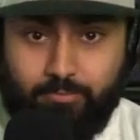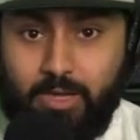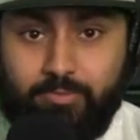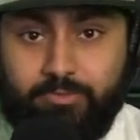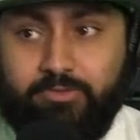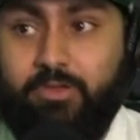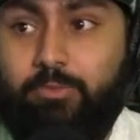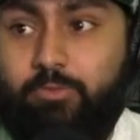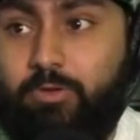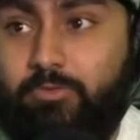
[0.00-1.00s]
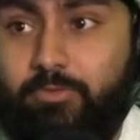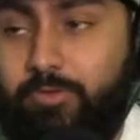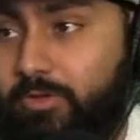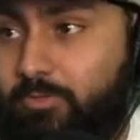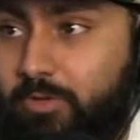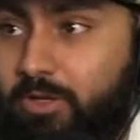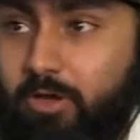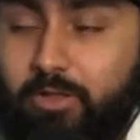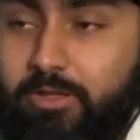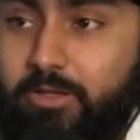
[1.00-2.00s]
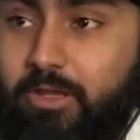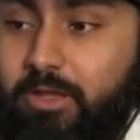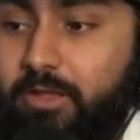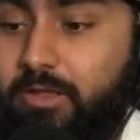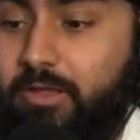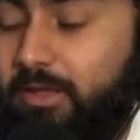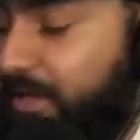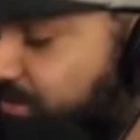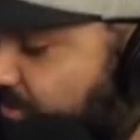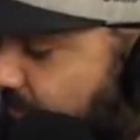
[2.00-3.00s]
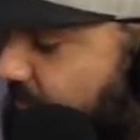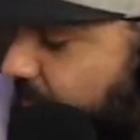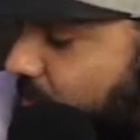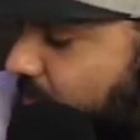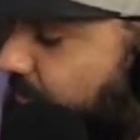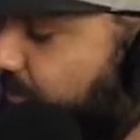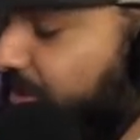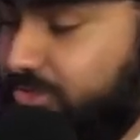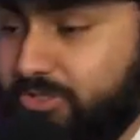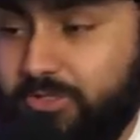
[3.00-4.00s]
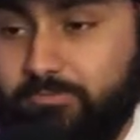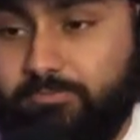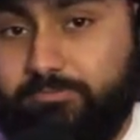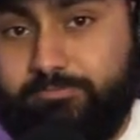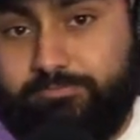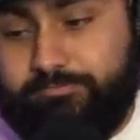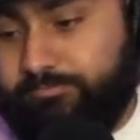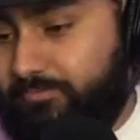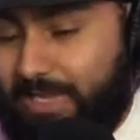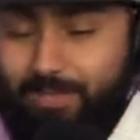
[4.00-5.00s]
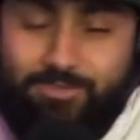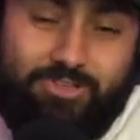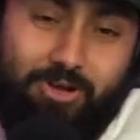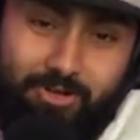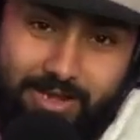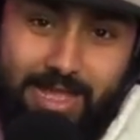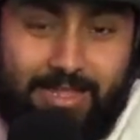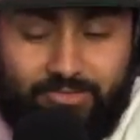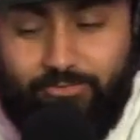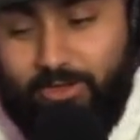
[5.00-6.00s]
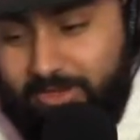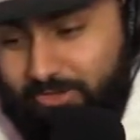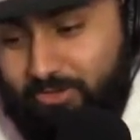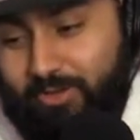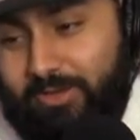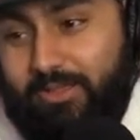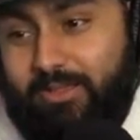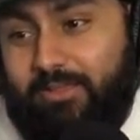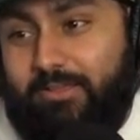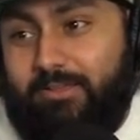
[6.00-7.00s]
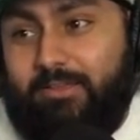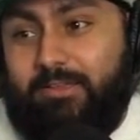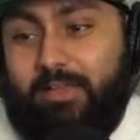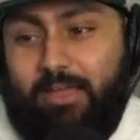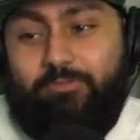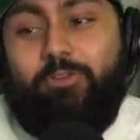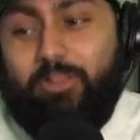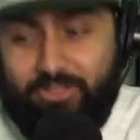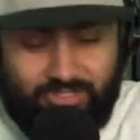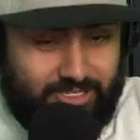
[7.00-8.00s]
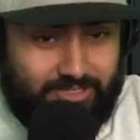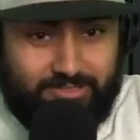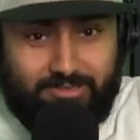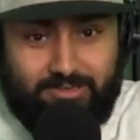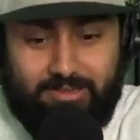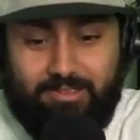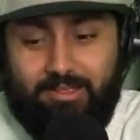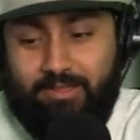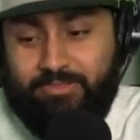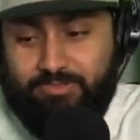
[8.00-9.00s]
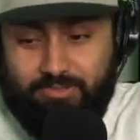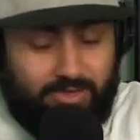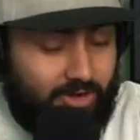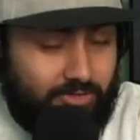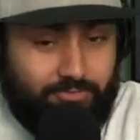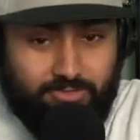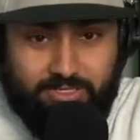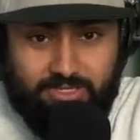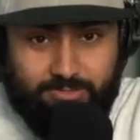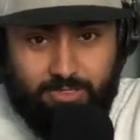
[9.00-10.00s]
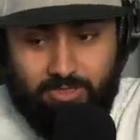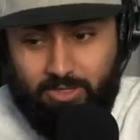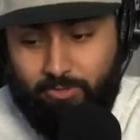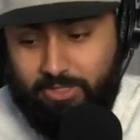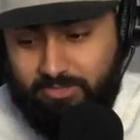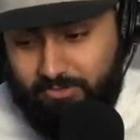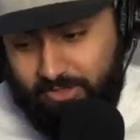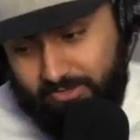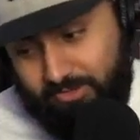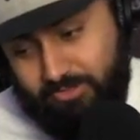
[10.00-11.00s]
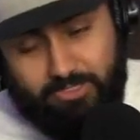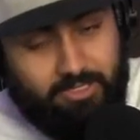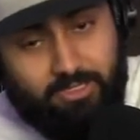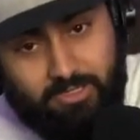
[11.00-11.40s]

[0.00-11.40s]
bottom to top, whatever the fuck you want to call it. I deserve some horns for that shit. I'm sorry, I had to fucking do it. I feel like shit. It already feels like it's been a long week. It's fucking Tuesday.